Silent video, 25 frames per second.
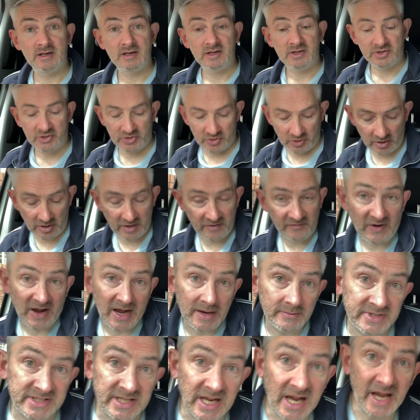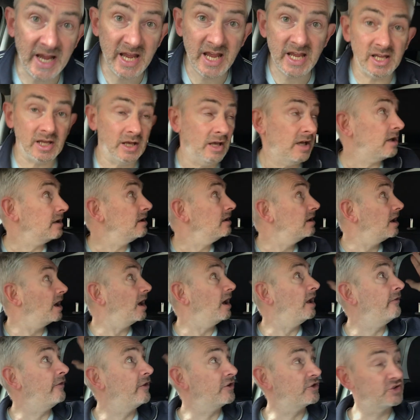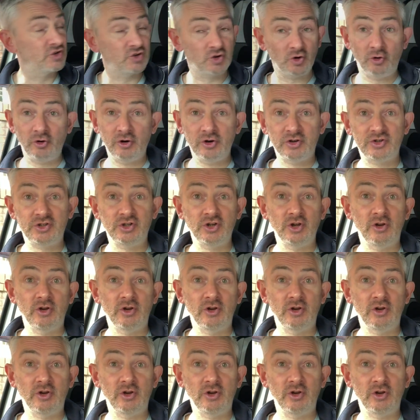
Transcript: so that if I'm sat here and the storage